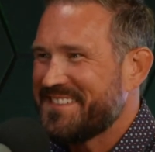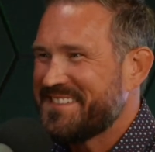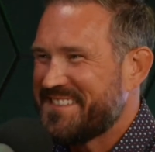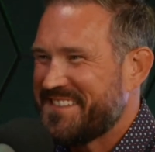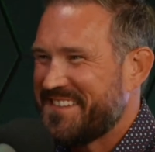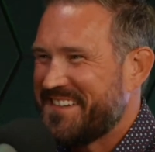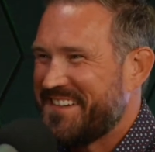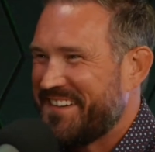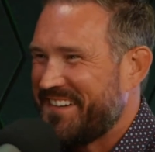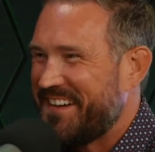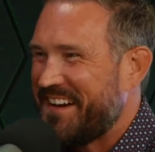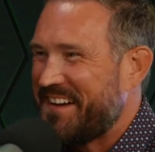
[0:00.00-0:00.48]

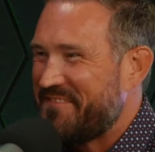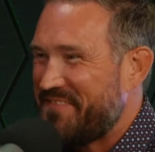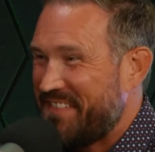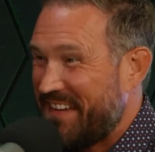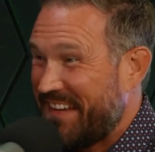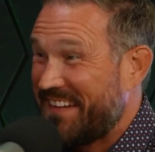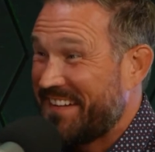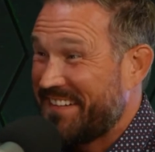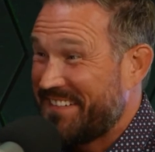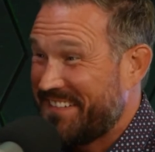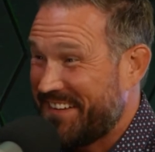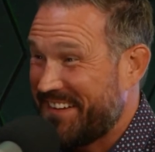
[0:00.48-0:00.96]
so I'd
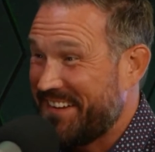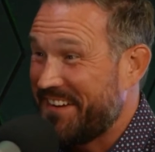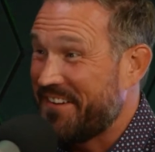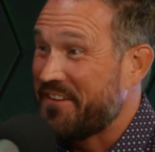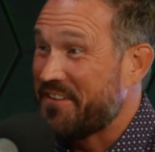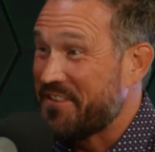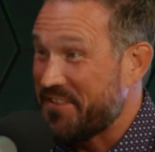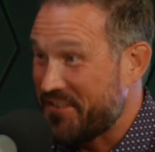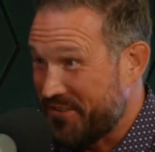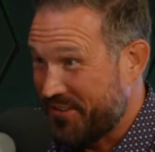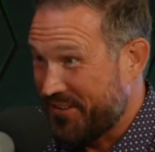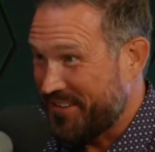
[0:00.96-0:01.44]
be good to
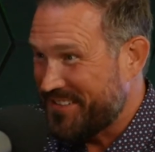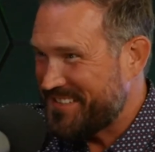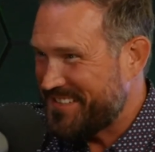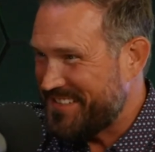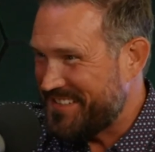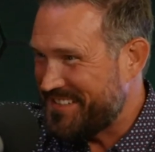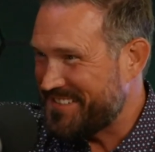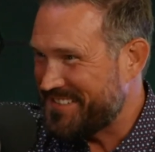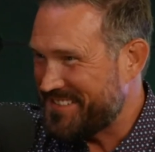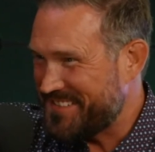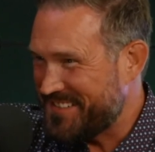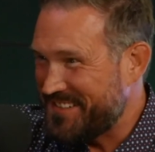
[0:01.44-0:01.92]
go. Yours
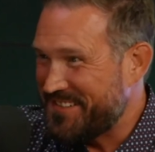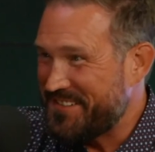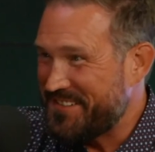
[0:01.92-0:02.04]
is too,